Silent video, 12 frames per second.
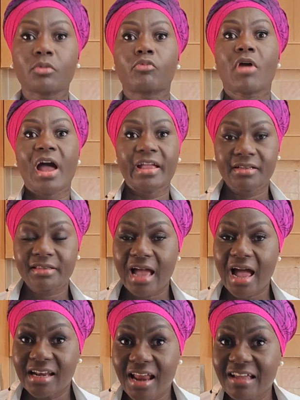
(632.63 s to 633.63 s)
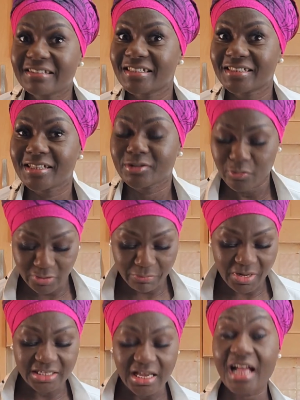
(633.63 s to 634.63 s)
Right. I like the taste of the
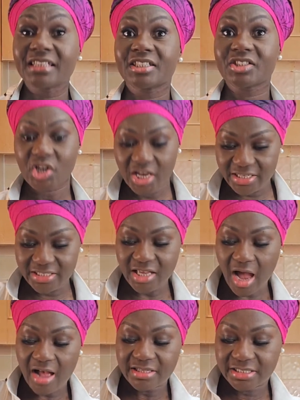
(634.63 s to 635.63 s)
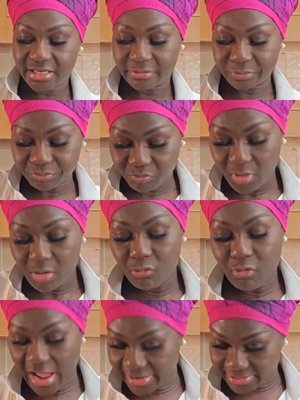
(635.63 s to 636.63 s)
butter. Auntie J is asking,
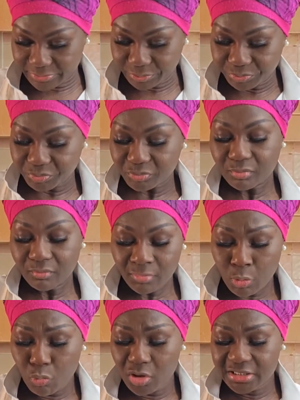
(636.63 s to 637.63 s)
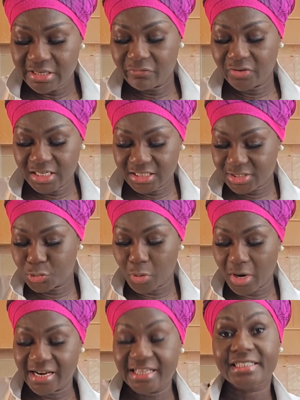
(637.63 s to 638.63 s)
right, what the village
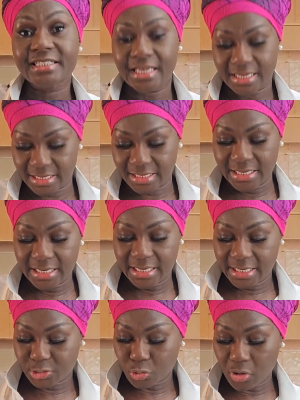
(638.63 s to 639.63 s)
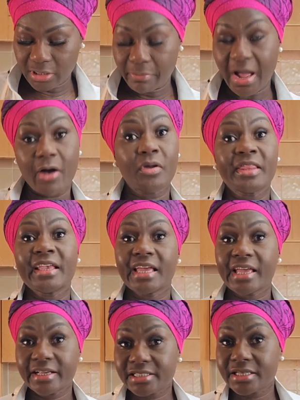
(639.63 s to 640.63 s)
dwellers is all about.
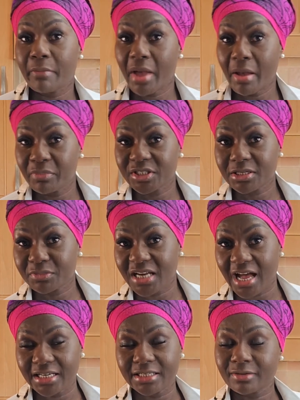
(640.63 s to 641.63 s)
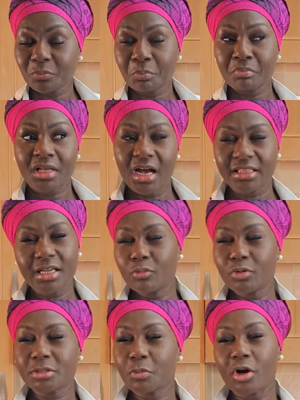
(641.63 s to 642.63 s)
It's the membership, darling. I think
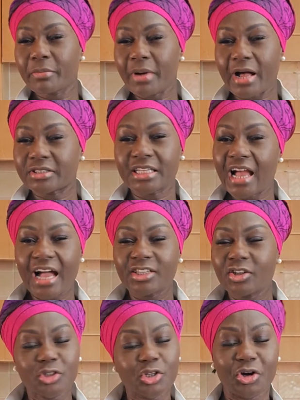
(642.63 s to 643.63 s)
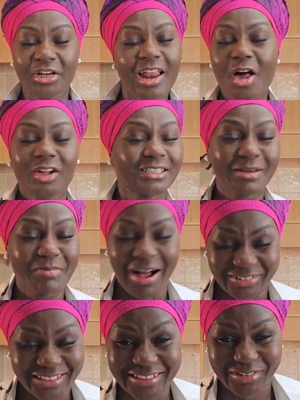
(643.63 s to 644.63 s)
we spoke about it. I don't talk
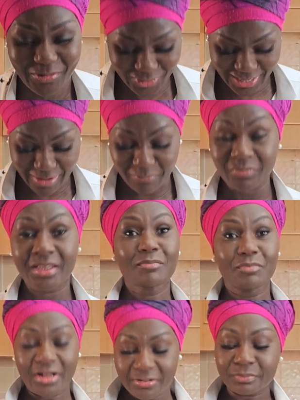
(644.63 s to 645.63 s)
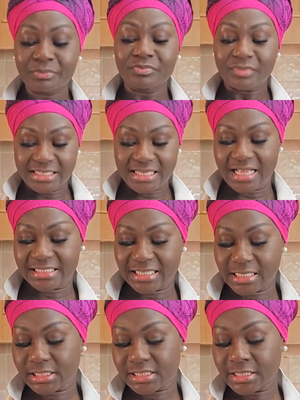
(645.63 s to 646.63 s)
about it over here. But yes,
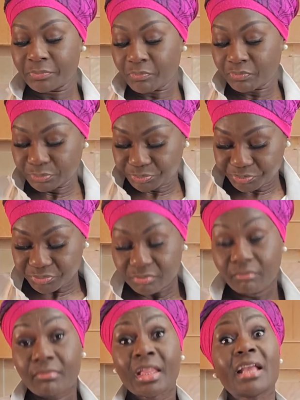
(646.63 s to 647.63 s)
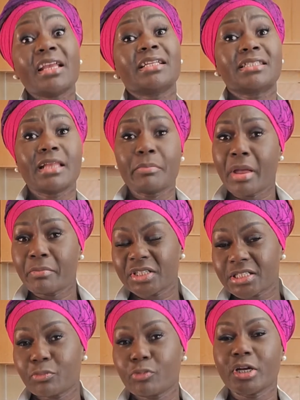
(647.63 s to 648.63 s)
it's the
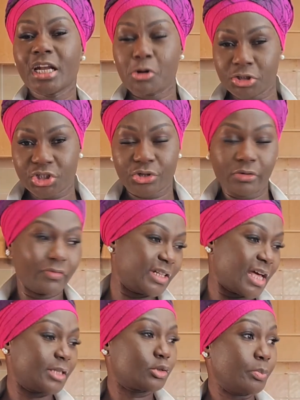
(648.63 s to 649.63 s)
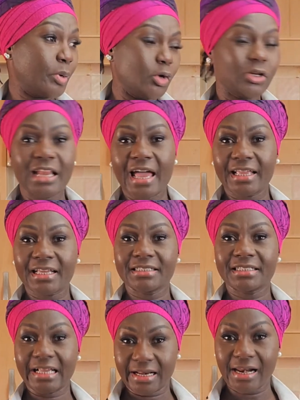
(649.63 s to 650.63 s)
membership we launched over there to put like
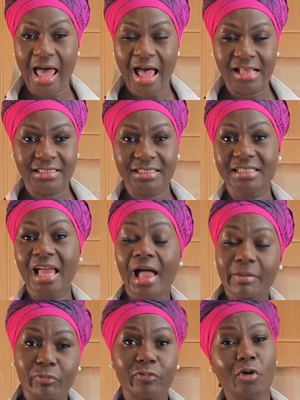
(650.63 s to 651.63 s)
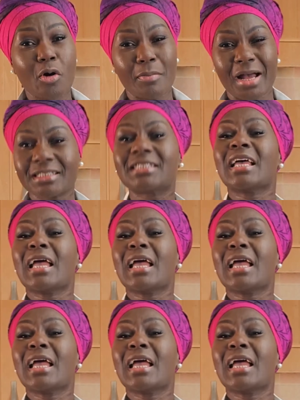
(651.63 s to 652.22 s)
the class type format